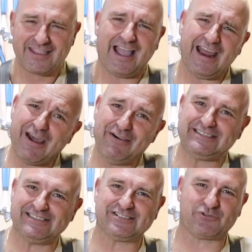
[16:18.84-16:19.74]
I know
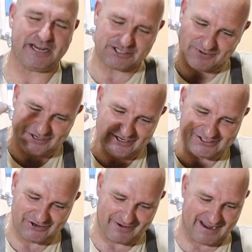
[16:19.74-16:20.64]
it's a stretch, but
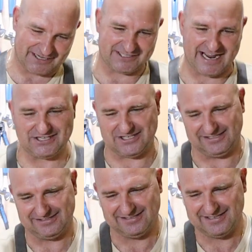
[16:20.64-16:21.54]
use your
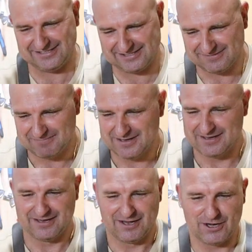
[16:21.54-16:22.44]
imagination. This
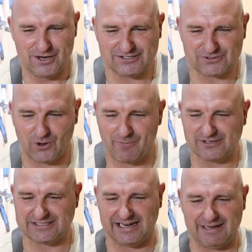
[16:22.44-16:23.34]
looks
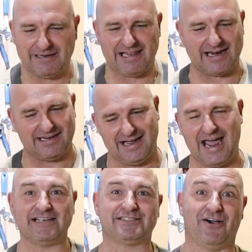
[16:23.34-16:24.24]
almost a little bit like
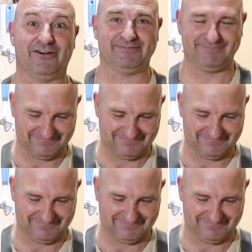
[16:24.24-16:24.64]
Asgard.